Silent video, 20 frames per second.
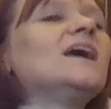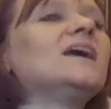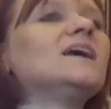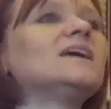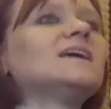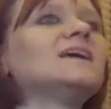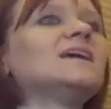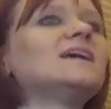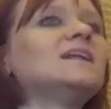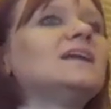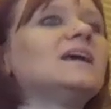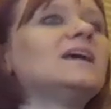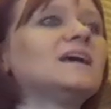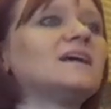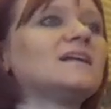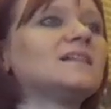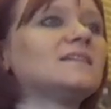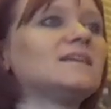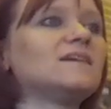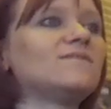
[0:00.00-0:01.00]

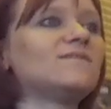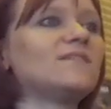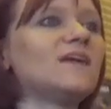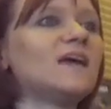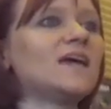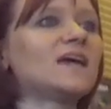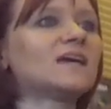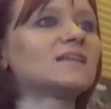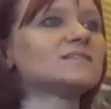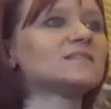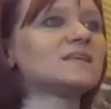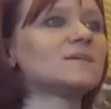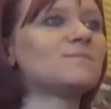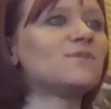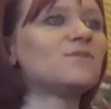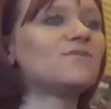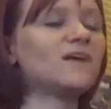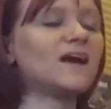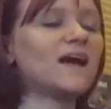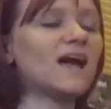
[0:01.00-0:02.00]
Inhale, lift the hands up
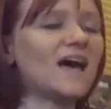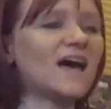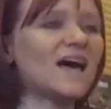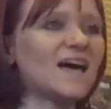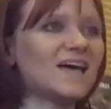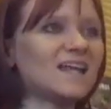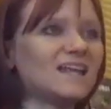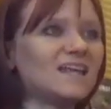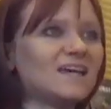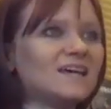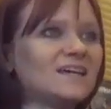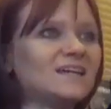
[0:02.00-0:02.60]
overhead.